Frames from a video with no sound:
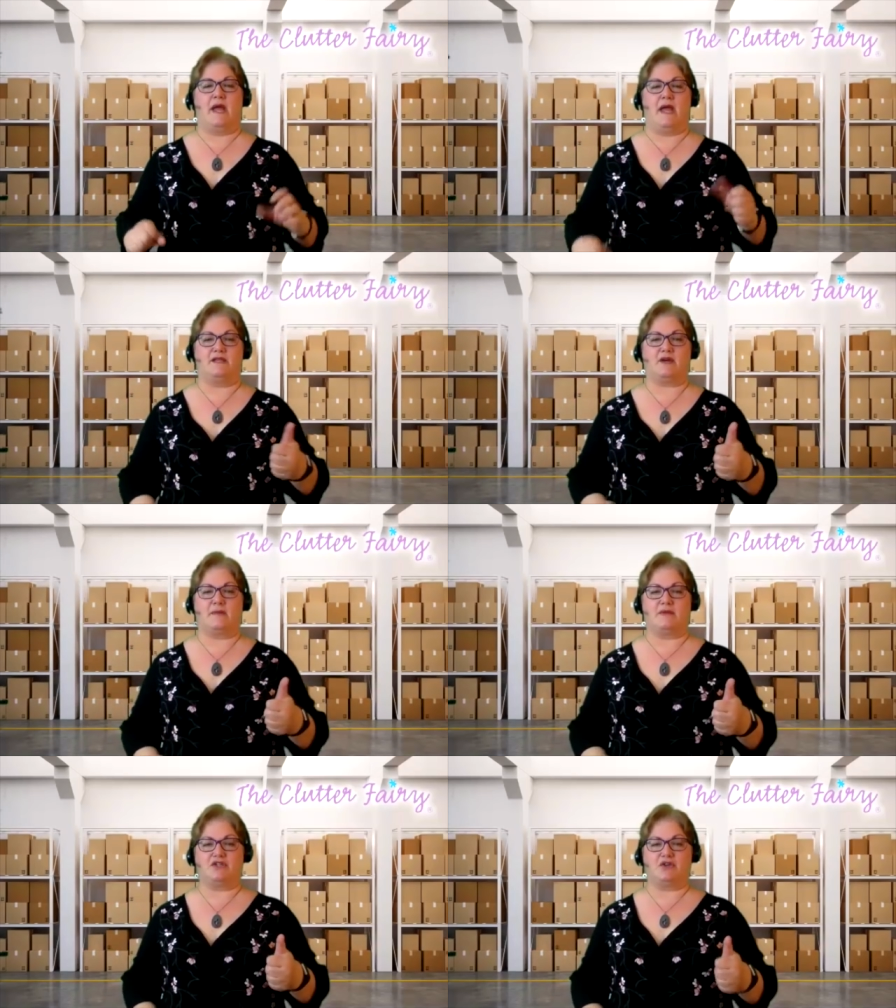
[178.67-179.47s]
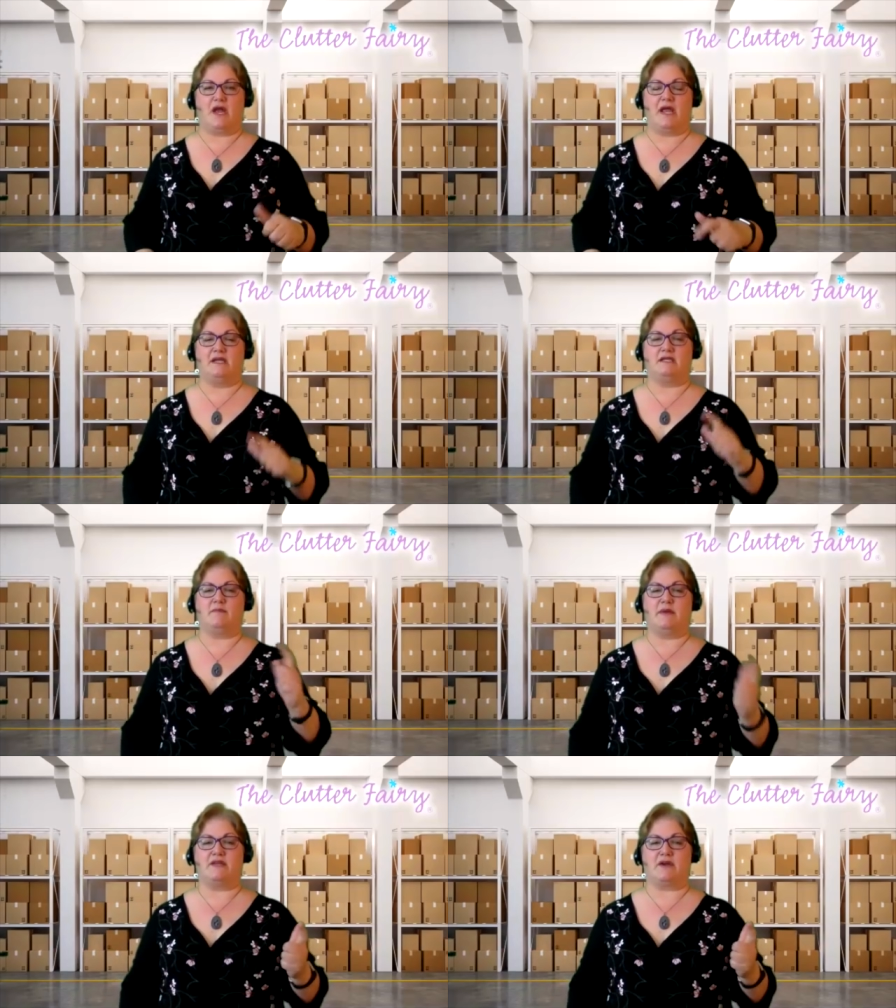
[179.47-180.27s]
A, they're going to be trained.
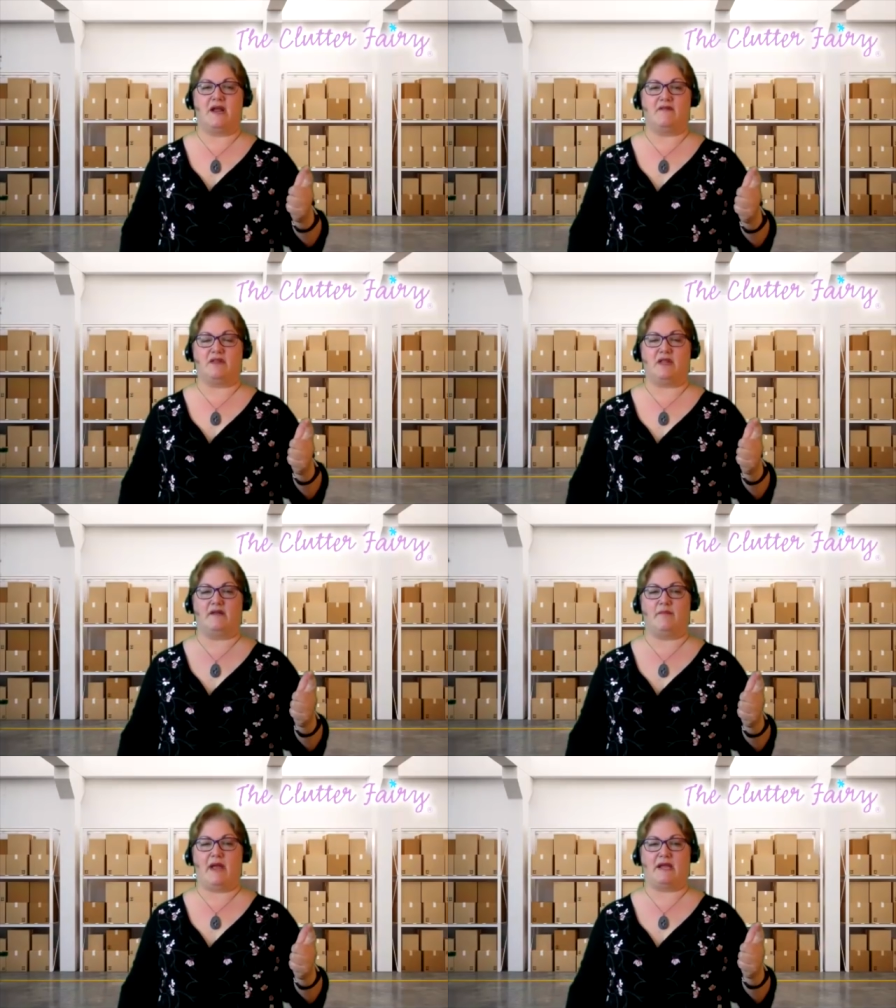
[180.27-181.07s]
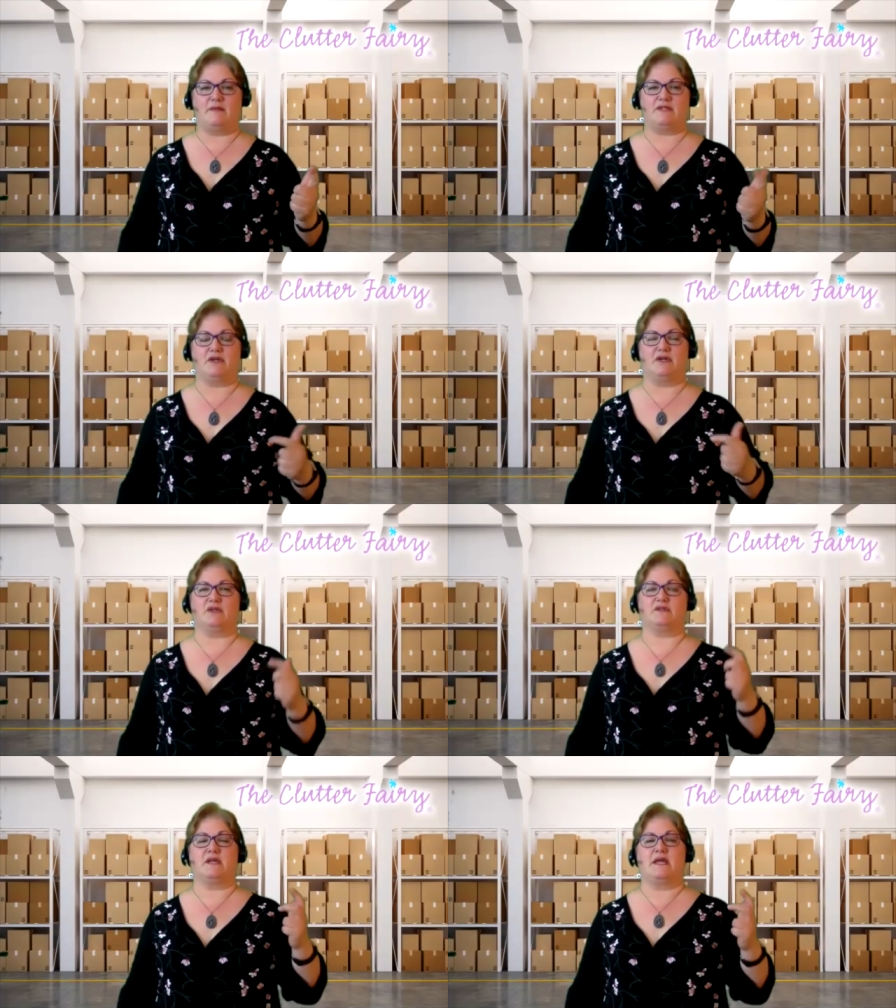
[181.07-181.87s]
B, they're going to have a lot of packing
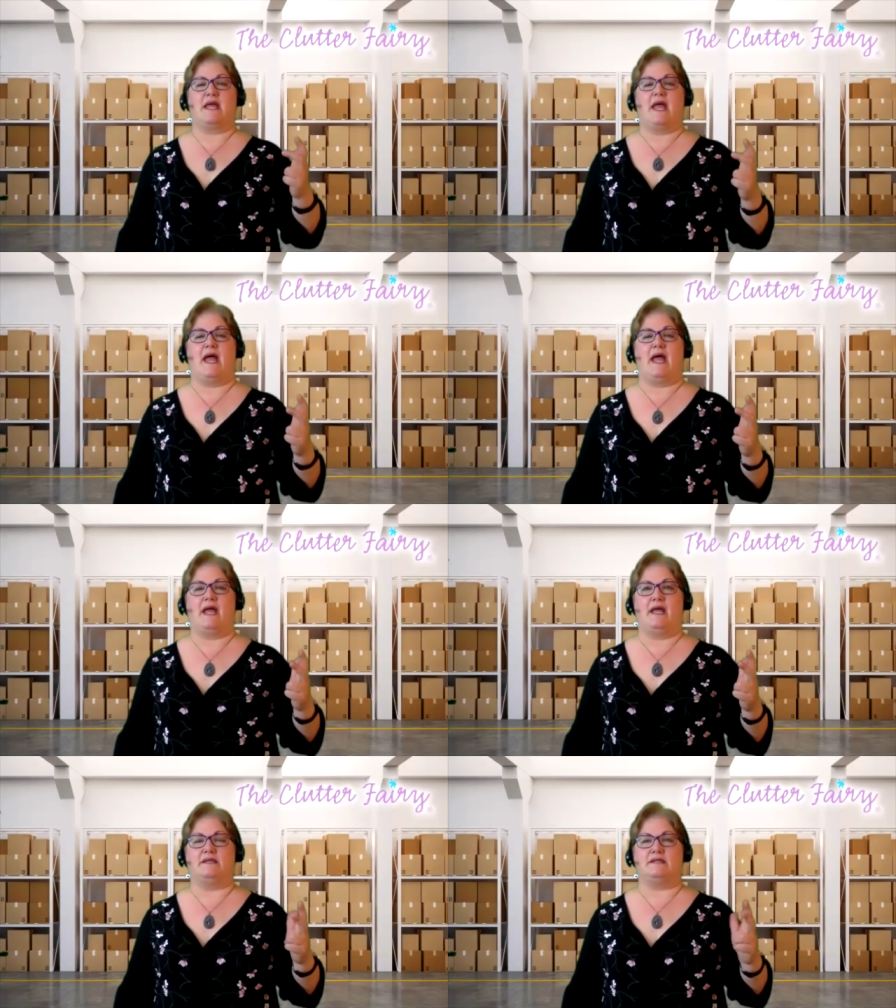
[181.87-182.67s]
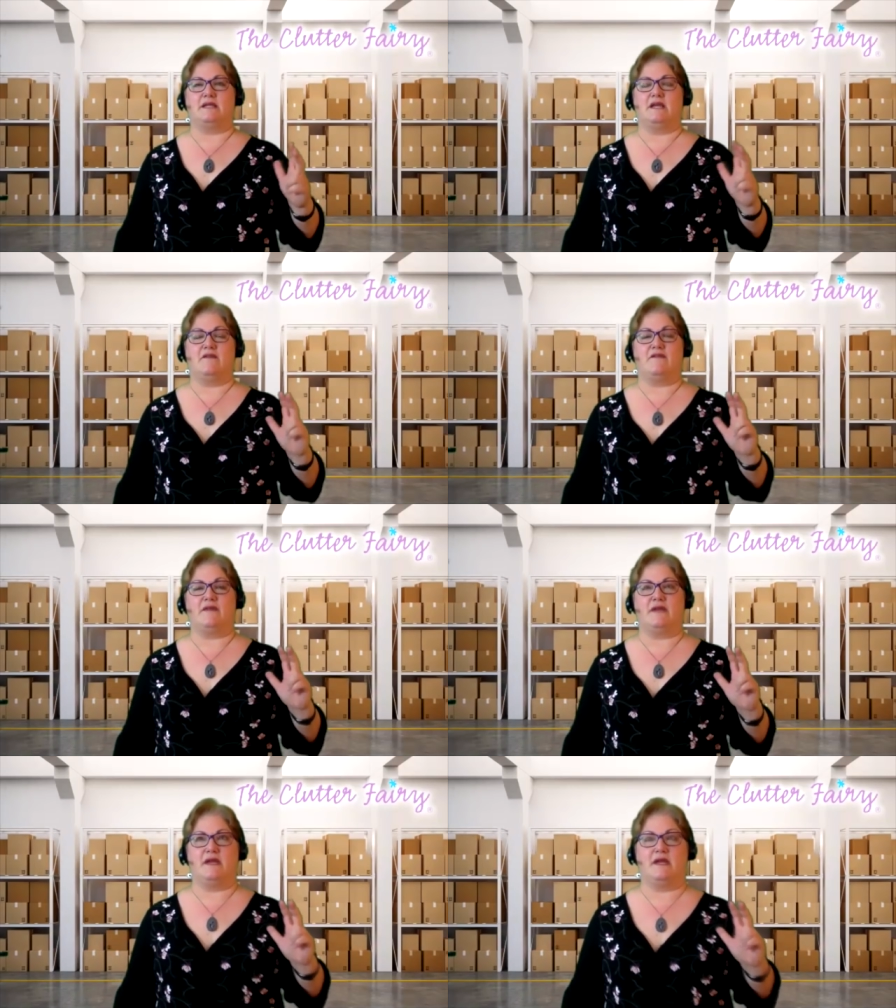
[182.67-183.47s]
materials, and if
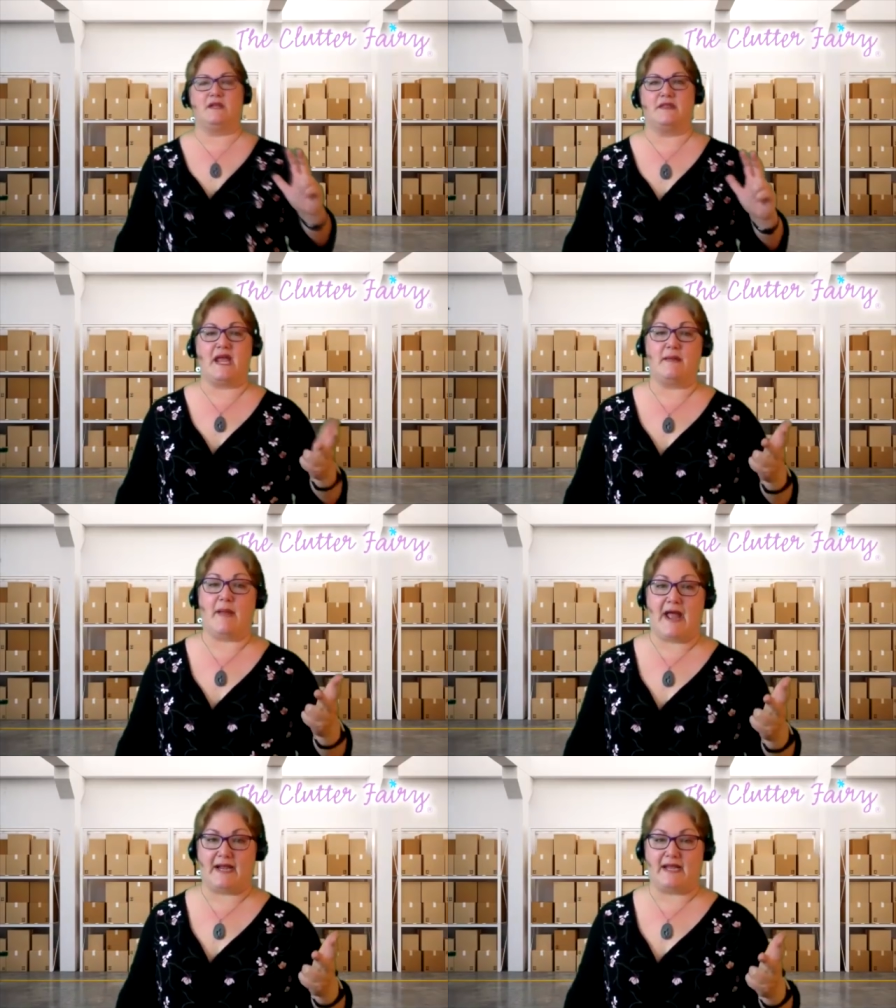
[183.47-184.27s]
they pack